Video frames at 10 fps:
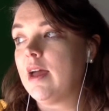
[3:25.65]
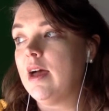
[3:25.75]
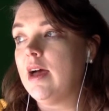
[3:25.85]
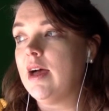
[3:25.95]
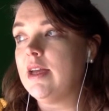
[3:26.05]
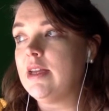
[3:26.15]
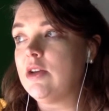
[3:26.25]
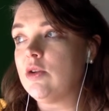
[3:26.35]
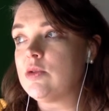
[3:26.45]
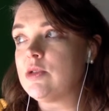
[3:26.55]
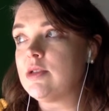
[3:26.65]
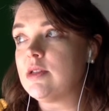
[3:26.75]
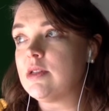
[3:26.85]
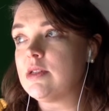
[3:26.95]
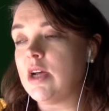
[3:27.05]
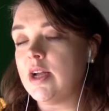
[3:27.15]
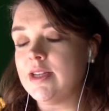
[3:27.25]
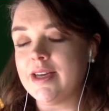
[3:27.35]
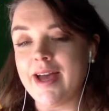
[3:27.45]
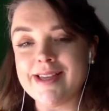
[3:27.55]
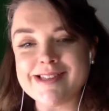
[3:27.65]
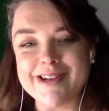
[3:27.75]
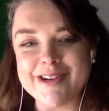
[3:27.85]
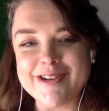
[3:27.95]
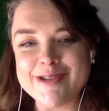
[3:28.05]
you know, Tanya Geisler,